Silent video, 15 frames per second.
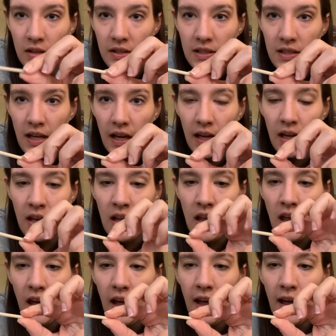stick.
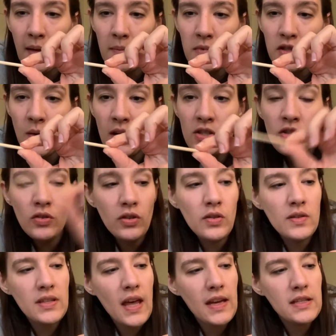So I do
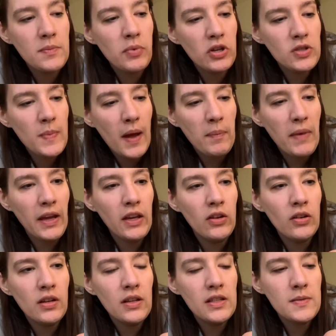use that to push back my
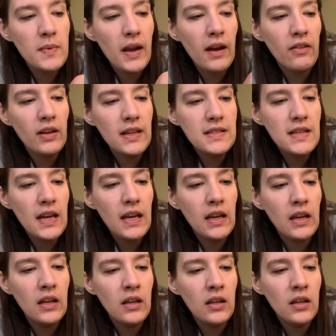cuticles, but I already did
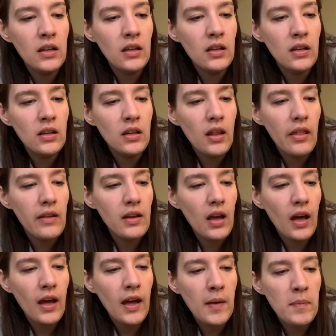
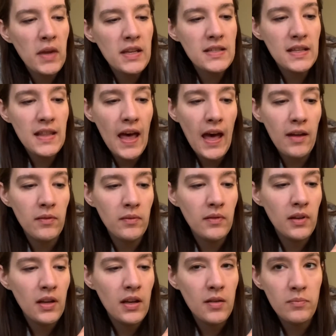that
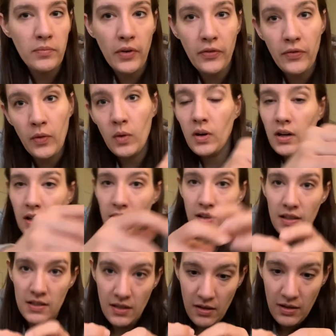before I
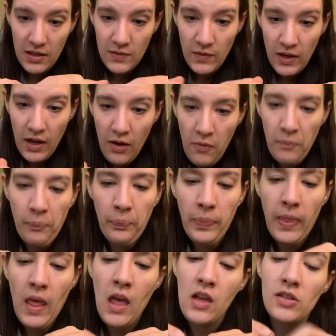started this video.
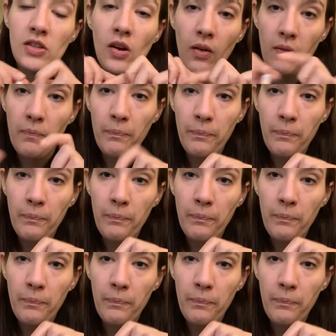So